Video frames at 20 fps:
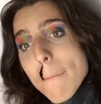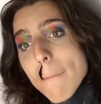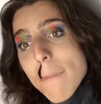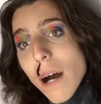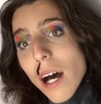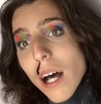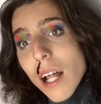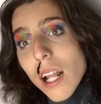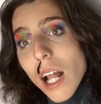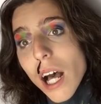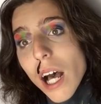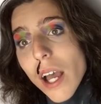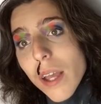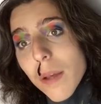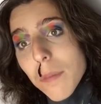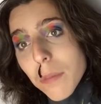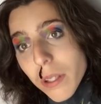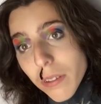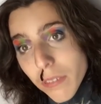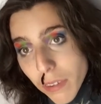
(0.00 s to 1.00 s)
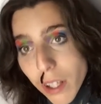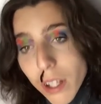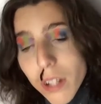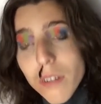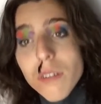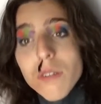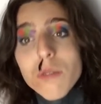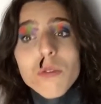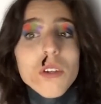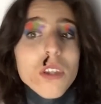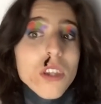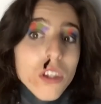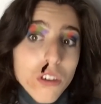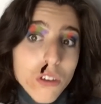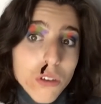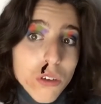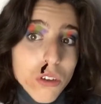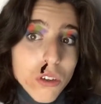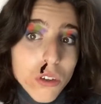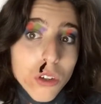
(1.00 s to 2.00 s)
but I am excited for
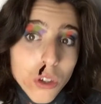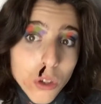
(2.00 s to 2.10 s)
this